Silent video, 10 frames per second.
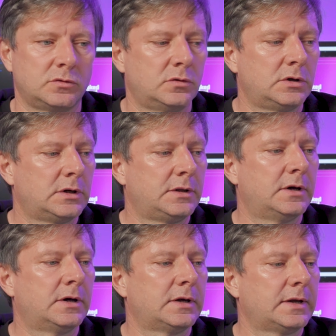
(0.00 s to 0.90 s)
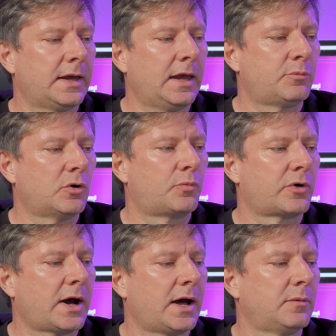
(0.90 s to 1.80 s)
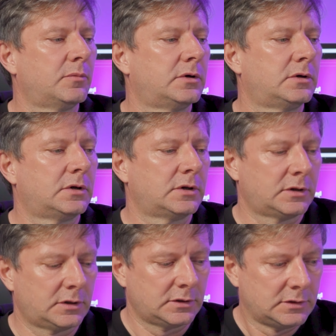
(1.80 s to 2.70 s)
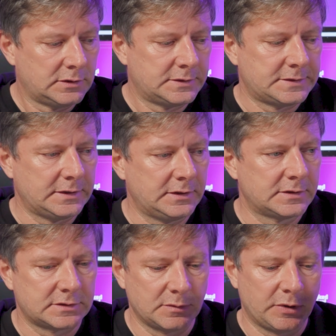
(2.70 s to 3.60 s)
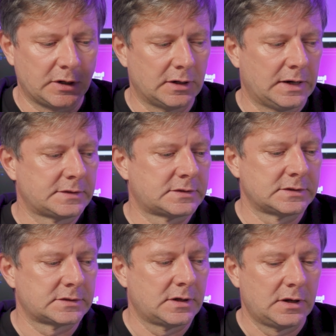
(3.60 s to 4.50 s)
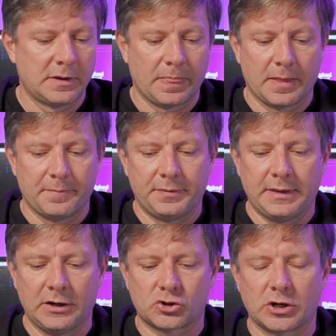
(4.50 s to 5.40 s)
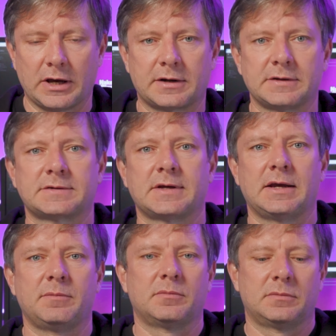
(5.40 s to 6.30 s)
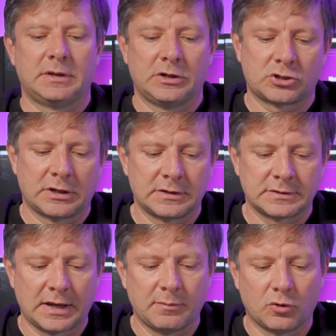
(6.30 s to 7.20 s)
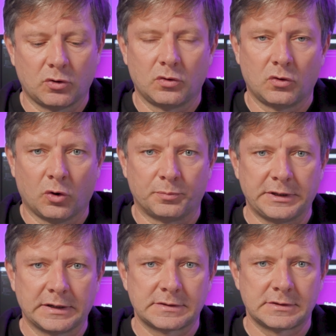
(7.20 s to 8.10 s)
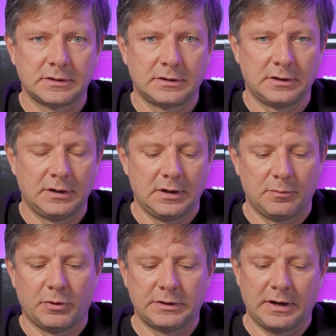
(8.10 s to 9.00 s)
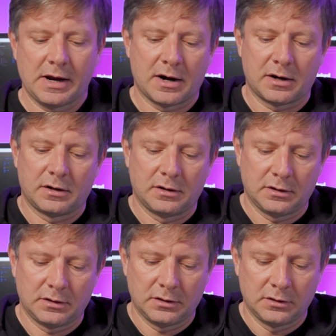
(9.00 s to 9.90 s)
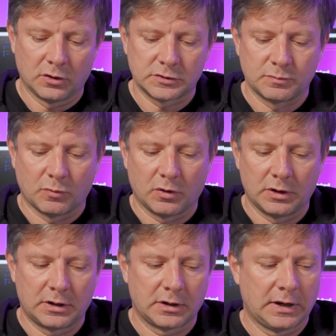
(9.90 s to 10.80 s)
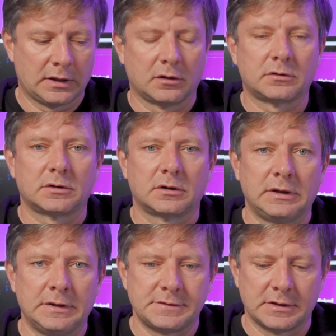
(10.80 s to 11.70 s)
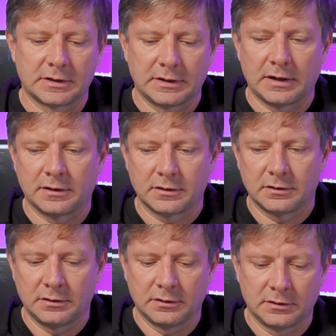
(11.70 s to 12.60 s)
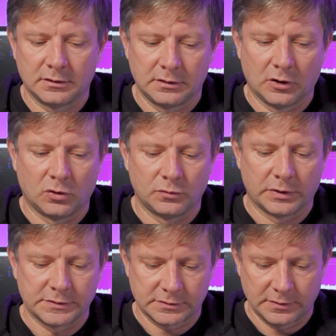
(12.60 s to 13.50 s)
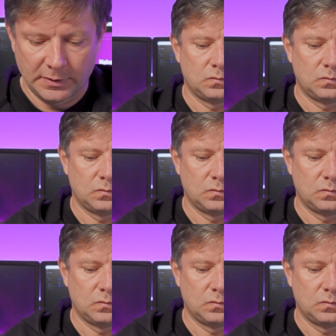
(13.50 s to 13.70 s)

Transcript: to the APO Prime Cines, the bigger lenses. They share the same optics, but they are a lot smaller and a lot easier than the old ones.